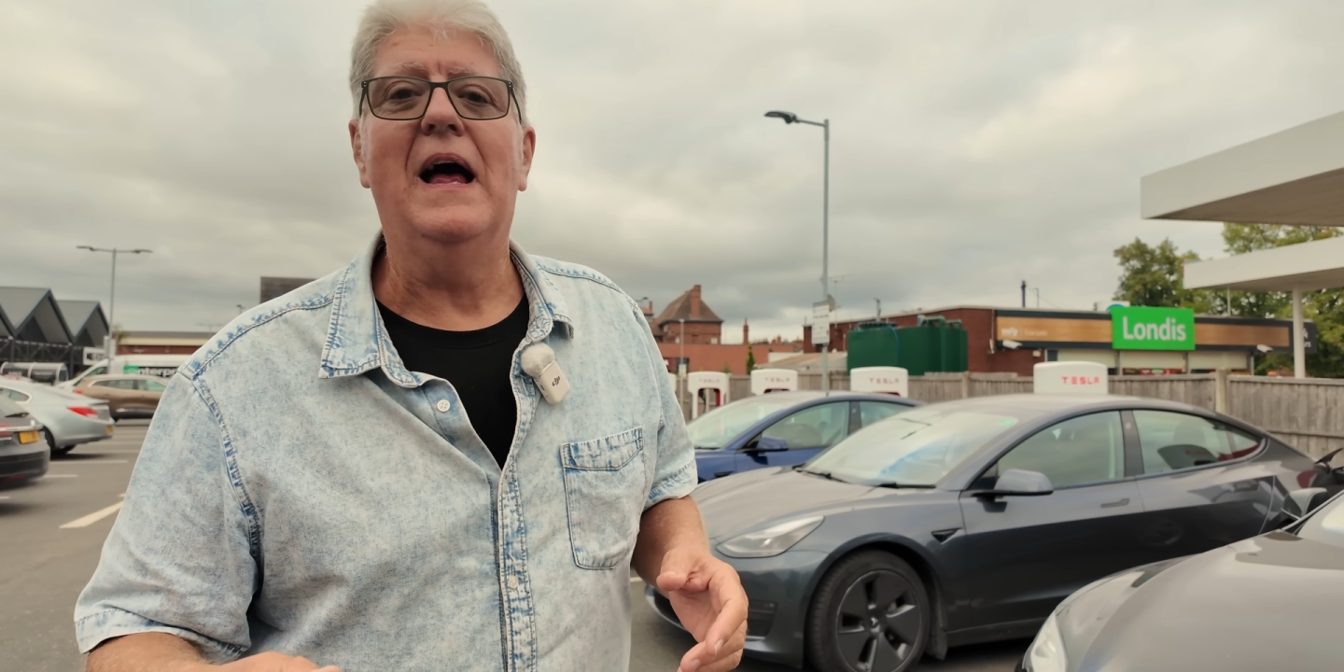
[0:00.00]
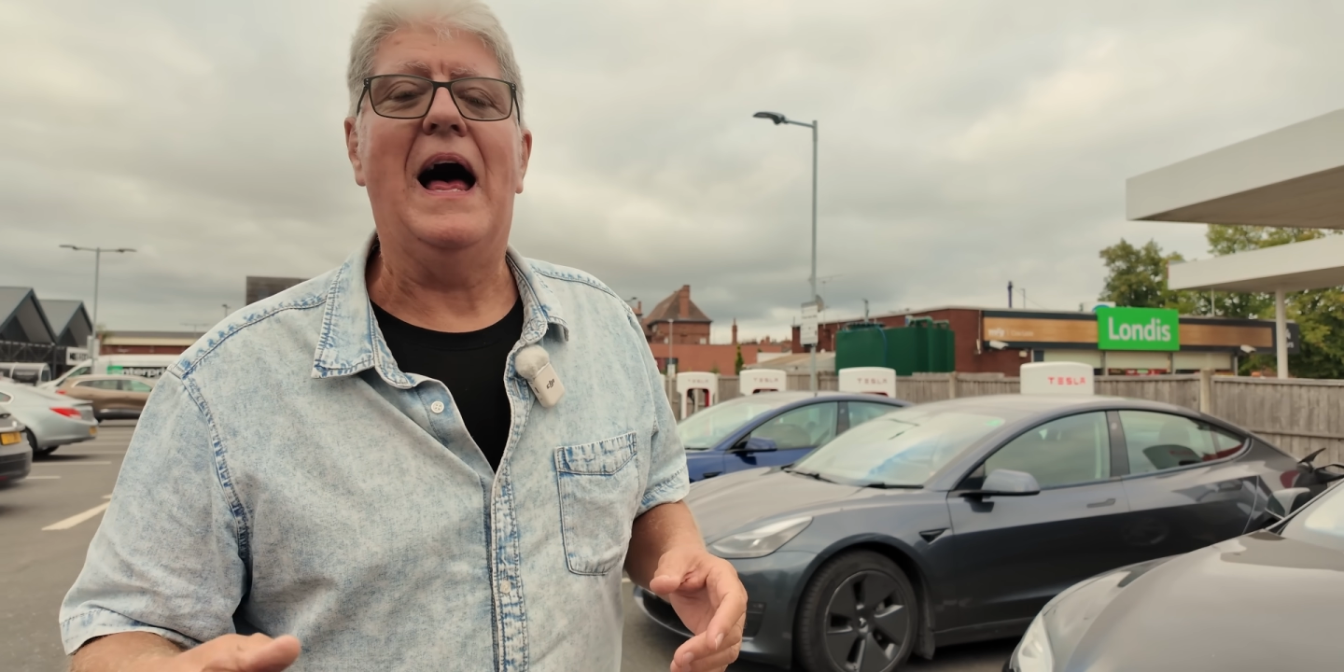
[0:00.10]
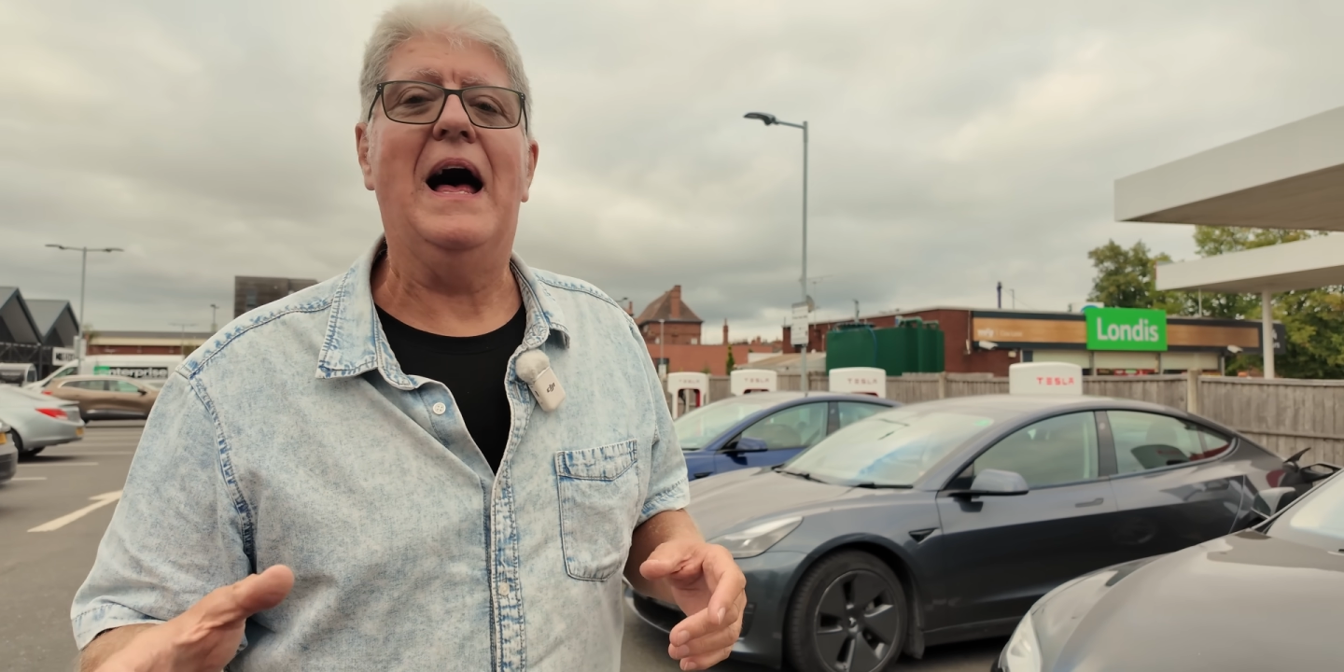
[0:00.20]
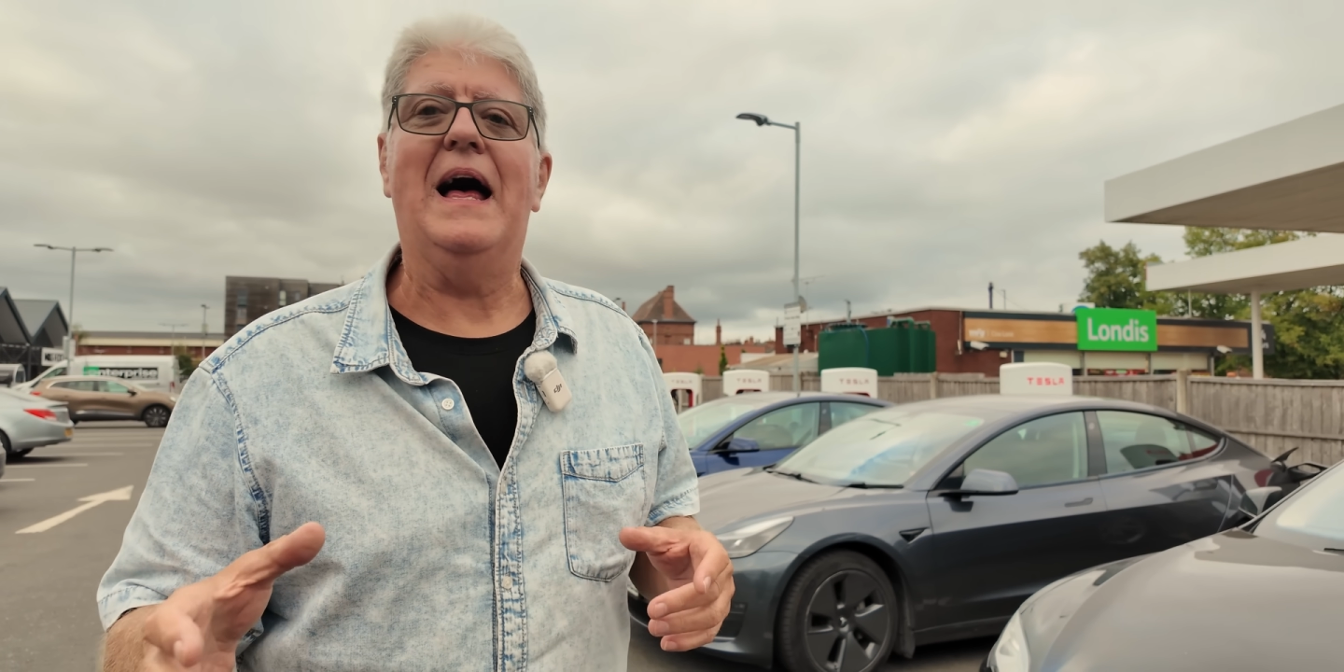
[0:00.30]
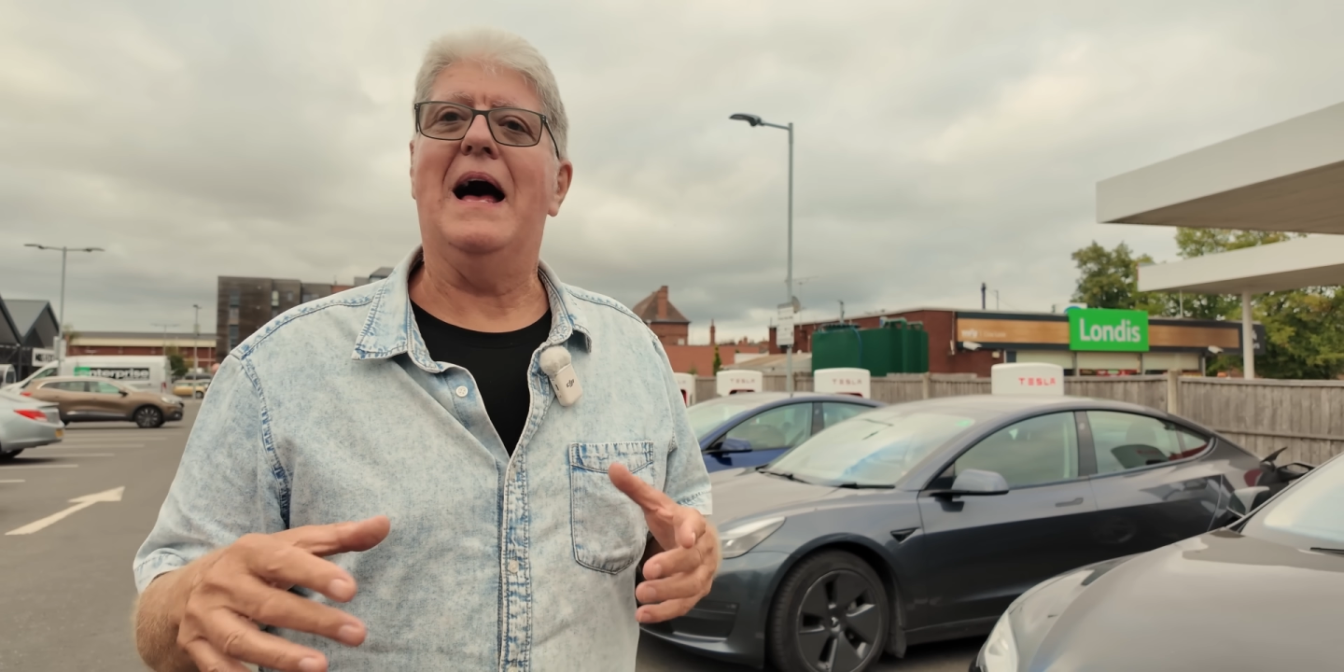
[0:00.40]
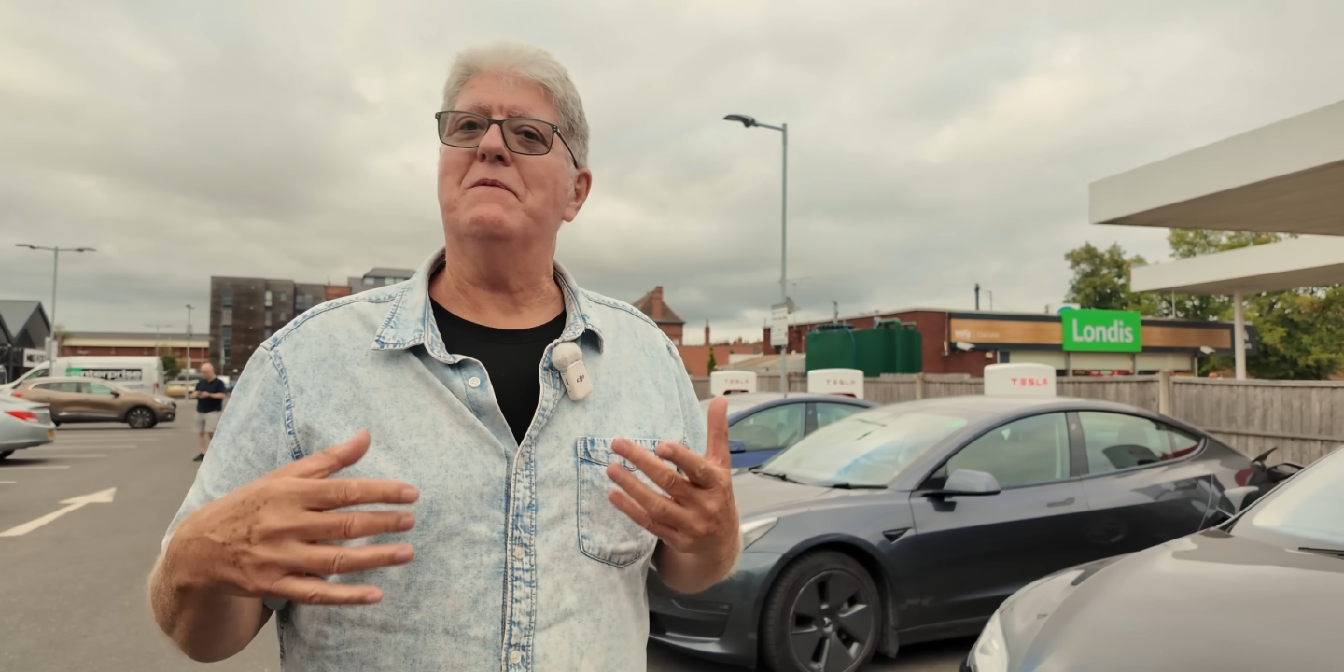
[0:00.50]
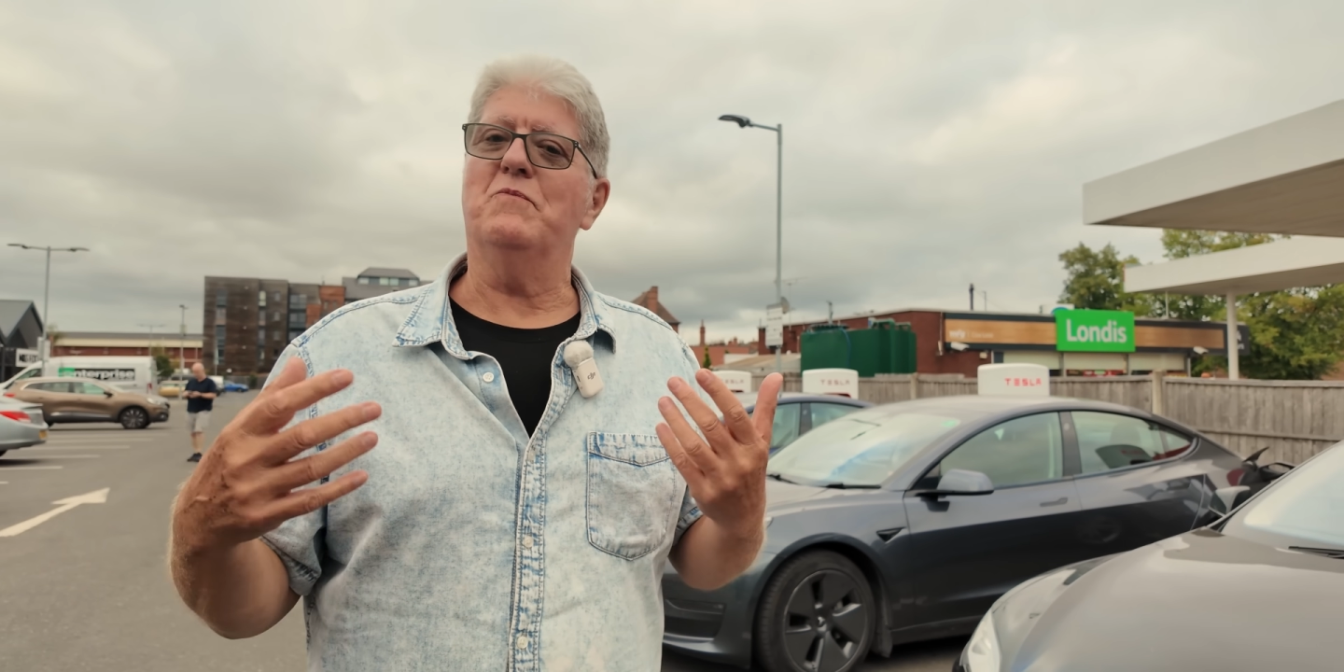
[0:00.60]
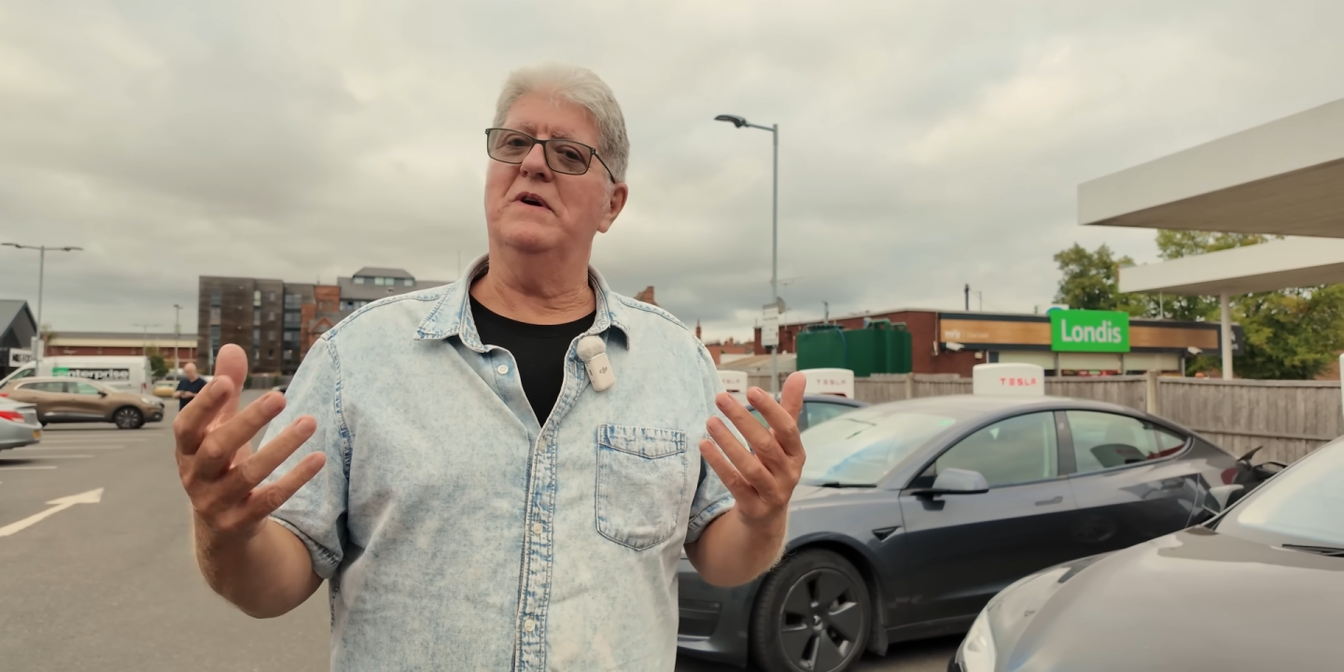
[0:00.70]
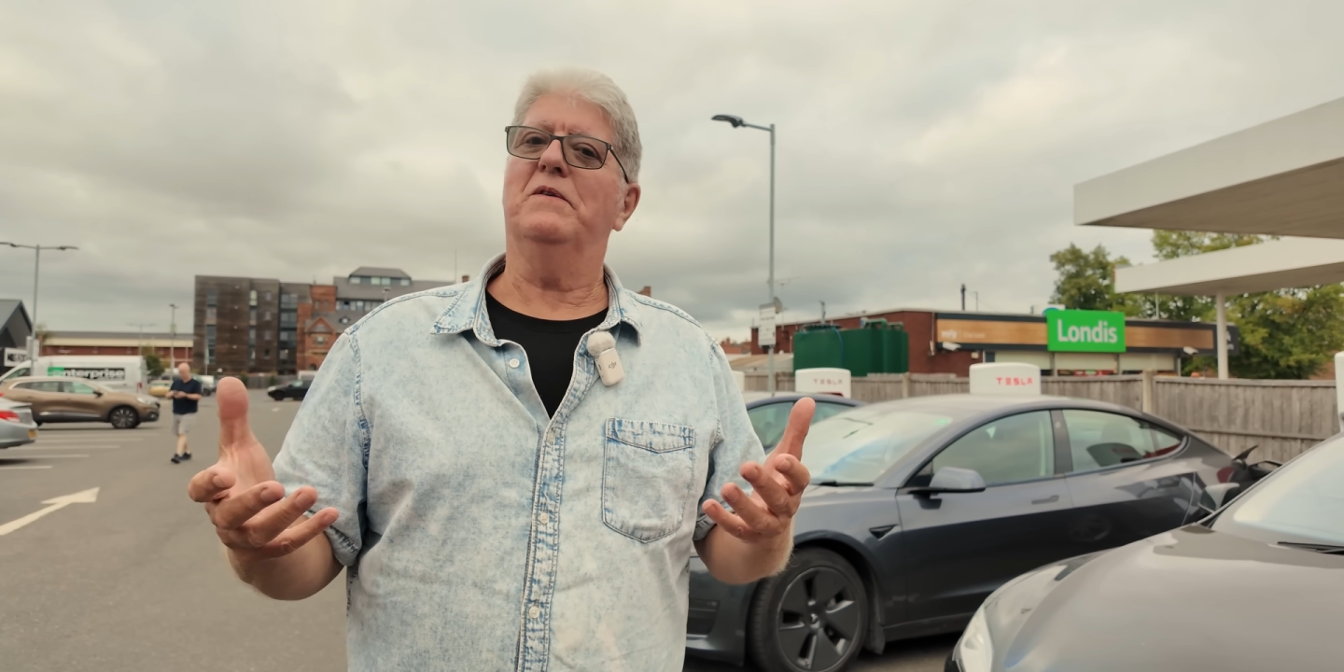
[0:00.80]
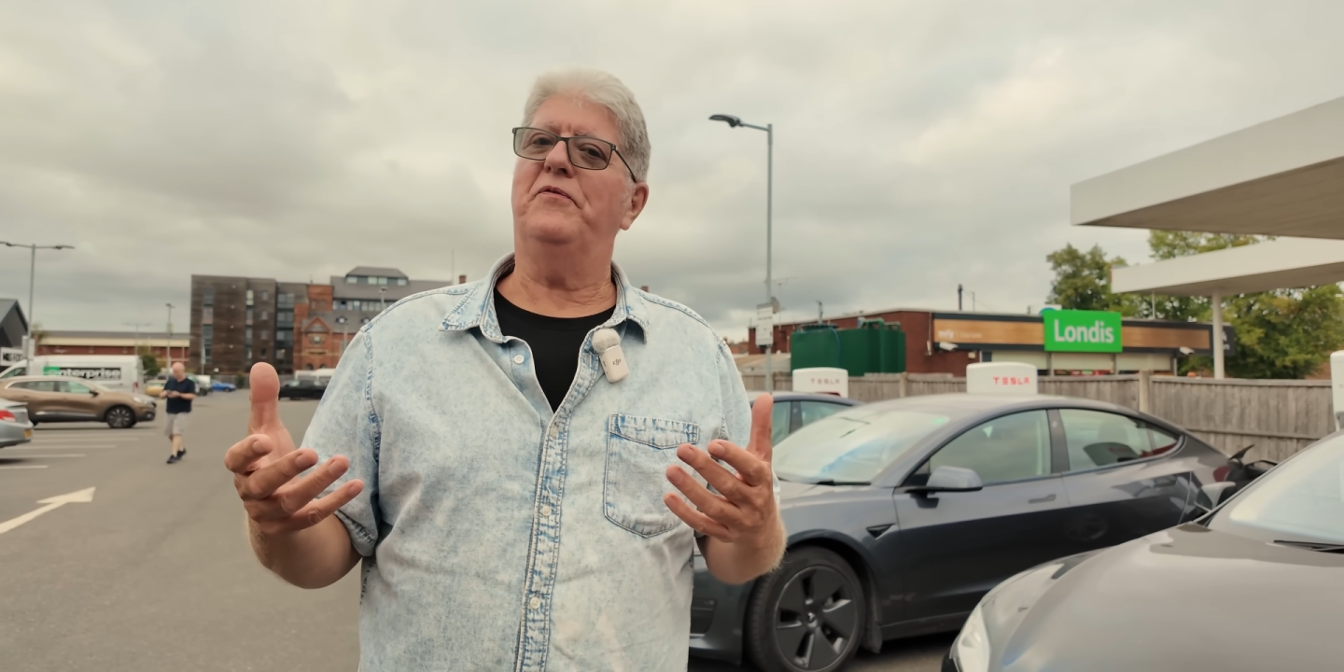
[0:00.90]

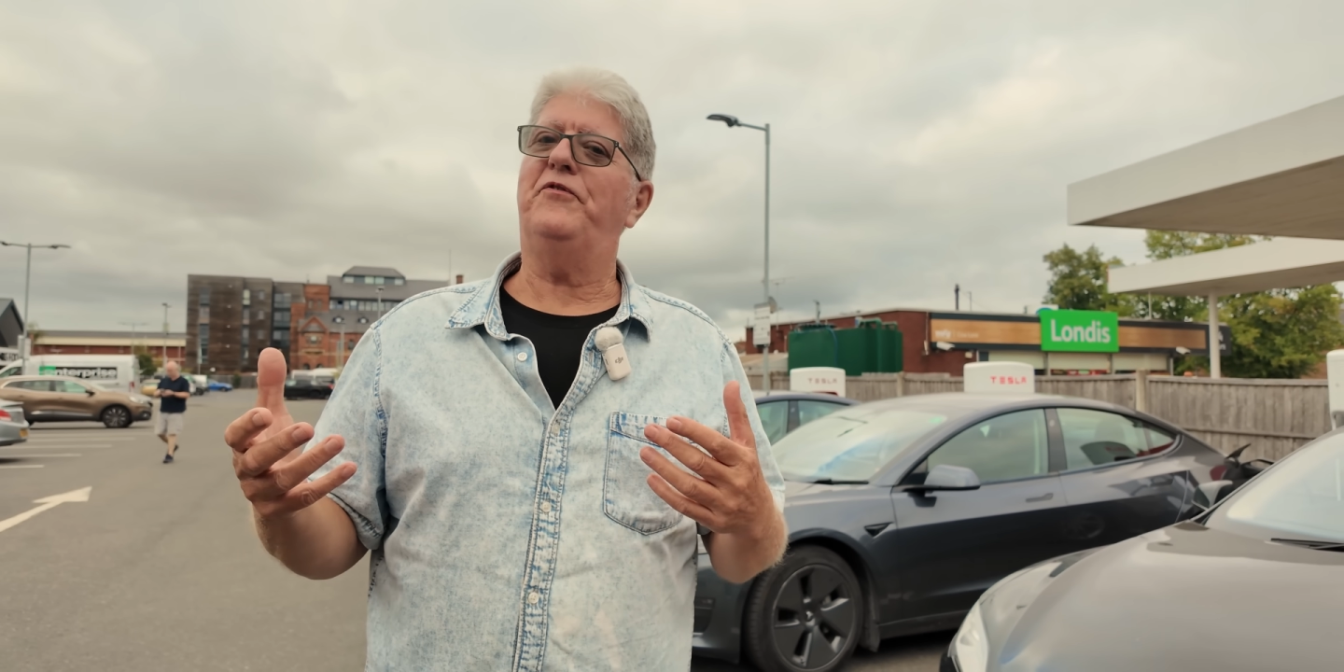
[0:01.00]
and we'll